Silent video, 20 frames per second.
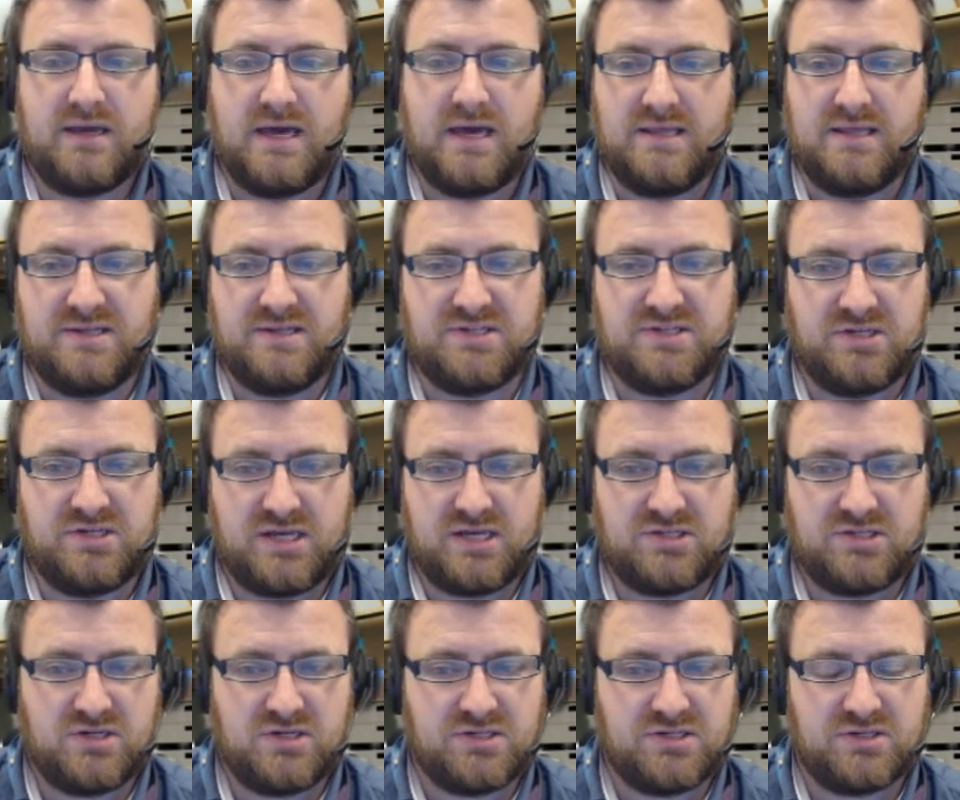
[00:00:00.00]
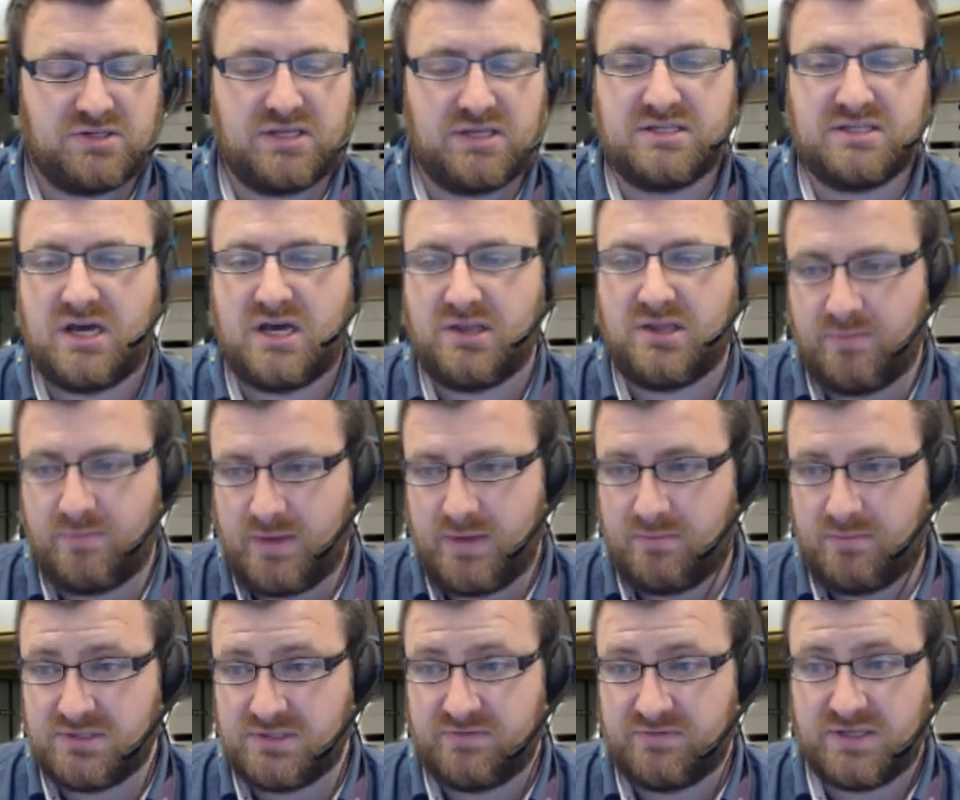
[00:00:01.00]
And then suggestions. So these are other
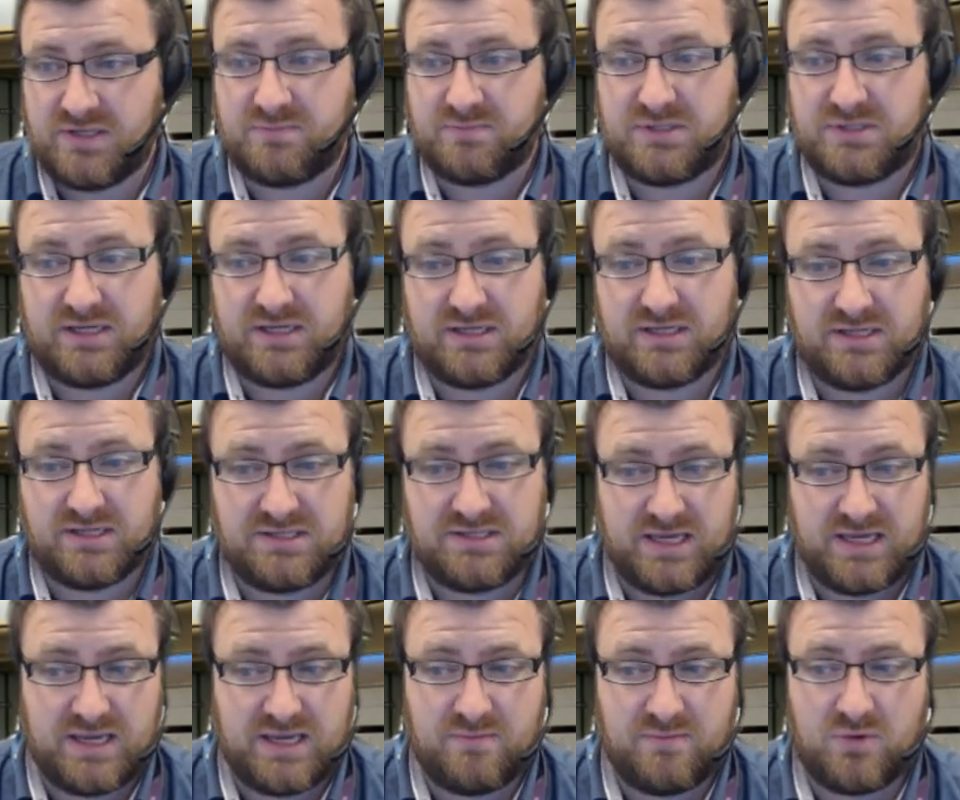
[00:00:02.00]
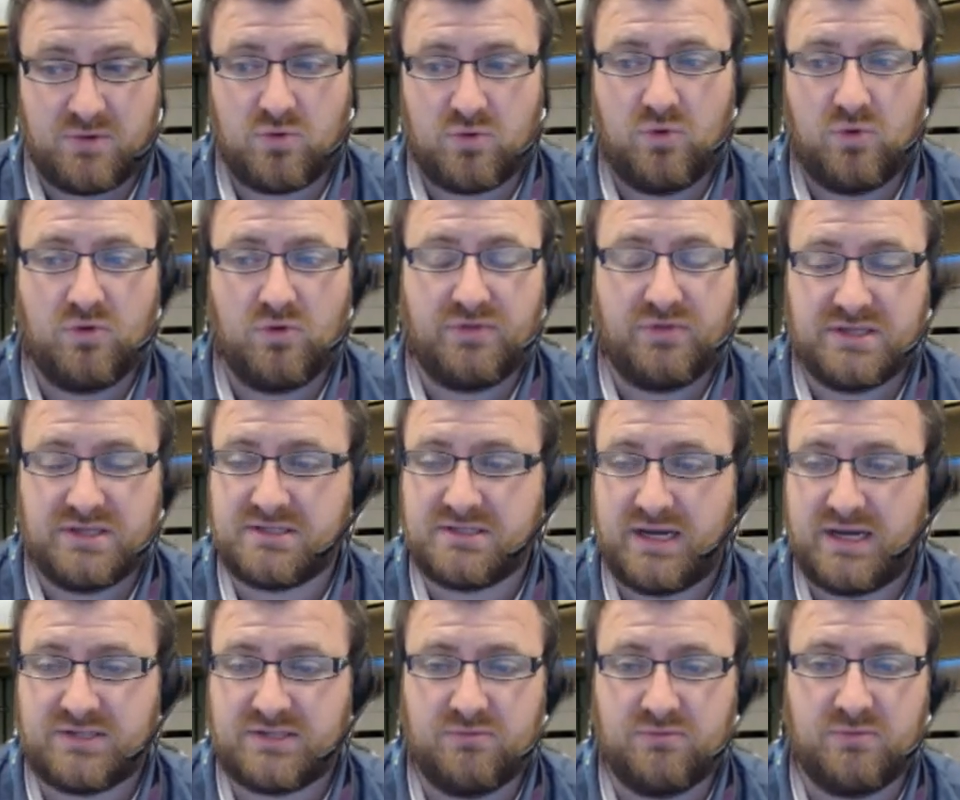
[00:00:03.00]
members of this particular team or this
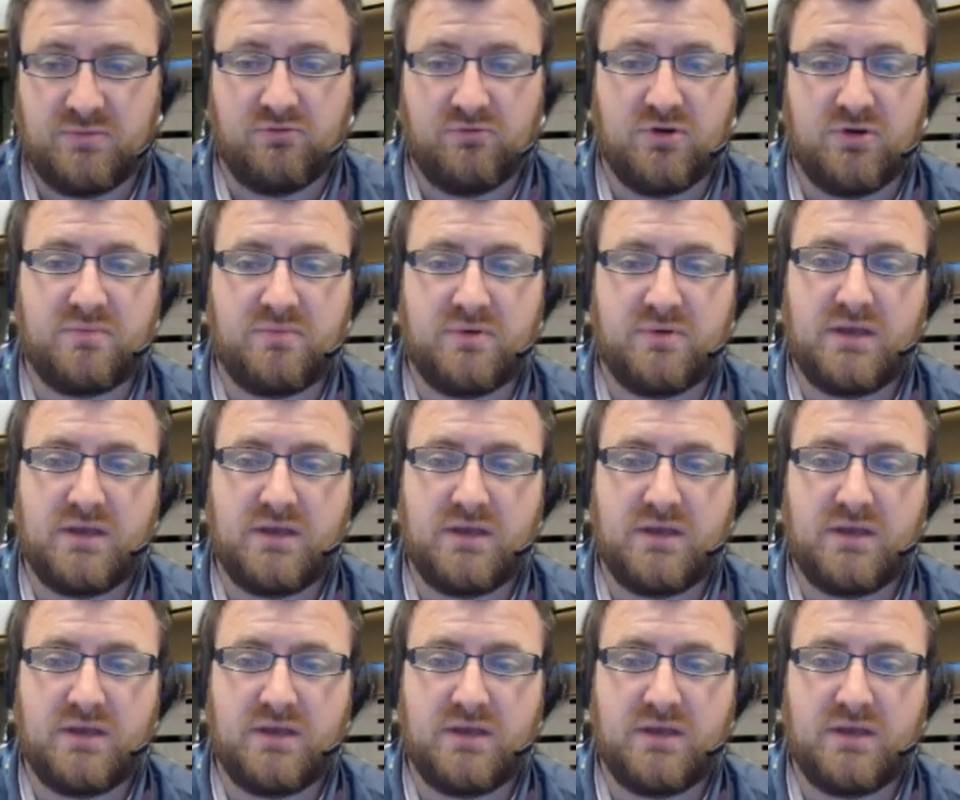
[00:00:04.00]
classroom group